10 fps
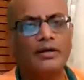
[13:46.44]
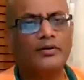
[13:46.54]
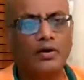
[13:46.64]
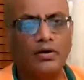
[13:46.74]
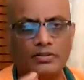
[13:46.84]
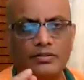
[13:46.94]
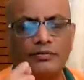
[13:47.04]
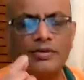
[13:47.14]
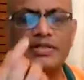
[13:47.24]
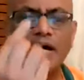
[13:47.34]
dots,
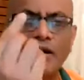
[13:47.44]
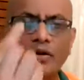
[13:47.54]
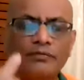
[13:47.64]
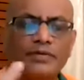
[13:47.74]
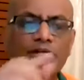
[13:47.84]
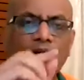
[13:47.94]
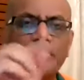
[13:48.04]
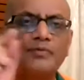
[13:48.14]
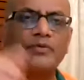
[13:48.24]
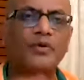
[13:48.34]
which are of the
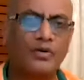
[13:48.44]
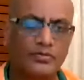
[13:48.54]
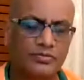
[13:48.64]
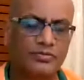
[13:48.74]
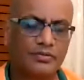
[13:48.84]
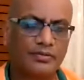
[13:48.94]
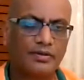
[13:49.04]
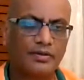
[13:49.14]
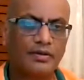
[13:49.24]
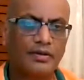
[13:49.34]
shape of cross.
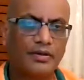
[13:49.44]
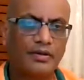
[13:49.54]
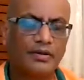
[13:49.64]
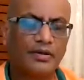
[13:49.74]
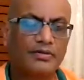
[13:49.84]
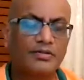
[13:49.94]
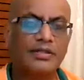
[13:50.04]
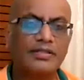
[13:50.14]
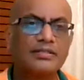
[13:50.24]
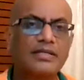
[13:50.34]
So
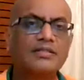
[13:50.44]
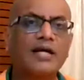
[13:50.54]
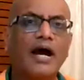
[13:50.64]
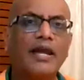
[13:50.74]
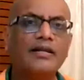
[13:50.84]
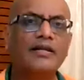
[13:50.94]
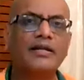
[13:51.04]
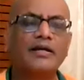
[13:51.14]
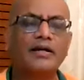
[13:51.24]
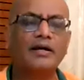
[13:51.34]
this is the
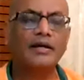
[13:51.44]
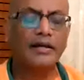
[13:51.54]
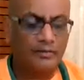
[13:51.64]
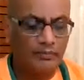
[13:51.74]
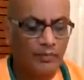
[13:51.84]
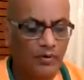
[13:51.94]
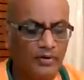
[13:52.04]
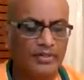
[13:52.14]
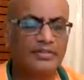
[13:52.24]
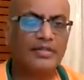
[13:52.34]
idea in
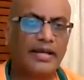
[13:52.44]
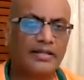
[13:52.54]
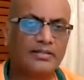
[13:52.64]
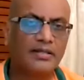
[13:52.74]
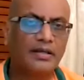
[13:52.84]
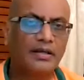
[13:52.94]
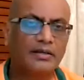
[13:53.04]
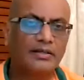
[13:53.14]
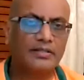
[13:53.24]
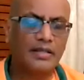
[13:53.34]
modern science,
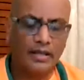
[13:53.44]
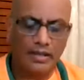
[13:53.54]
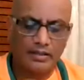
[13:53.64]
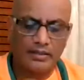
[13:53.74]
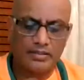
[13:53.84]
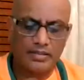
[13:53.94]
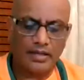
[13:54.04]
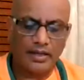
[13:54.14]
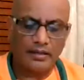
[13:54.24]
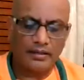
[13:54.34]
this
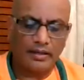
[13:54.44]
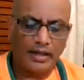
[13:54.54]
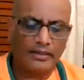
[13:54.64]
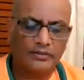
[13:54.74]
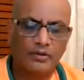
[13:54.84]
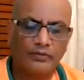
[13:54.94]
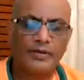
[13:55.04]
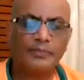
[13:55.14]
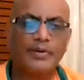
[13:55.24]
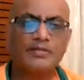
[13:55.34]

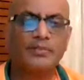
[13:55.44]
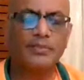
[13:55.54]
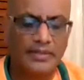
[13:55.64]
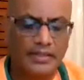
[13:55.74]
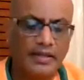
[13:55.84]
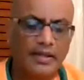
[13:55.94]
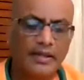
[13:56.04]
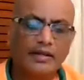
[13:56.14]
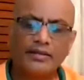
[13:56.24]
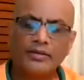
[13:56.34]
anthropic principle that
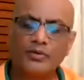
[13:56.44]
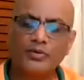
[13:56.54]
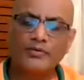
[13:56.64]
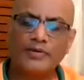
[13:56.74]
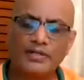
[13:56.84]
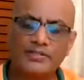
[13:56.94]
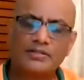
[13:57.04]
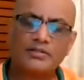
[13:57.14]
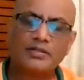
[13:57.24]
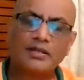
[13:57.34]
the
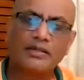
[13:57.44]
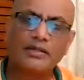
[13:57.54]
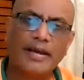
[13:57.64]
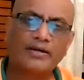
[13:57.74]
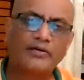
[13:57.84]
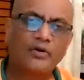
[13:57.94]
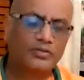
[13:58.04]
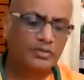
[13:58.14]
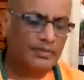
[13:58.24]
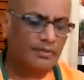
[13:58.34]
universe, the
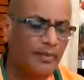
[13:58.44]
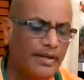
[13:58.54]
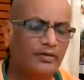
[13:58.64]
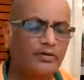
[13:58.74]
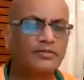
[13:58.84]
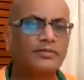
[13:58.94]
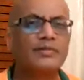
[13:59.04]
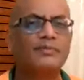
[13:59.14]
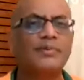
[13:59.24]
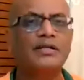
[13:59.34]
macrocosm and the microcosm
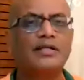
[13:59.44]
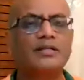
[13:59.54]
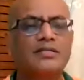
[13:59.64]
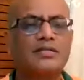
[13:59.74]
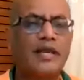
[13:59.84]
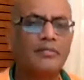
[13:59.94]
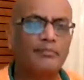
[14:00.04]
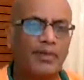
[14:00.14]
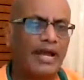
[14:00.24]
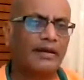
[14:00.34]
is built in the same
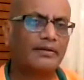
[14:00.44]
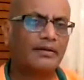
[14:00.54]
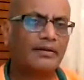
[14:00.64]
plan.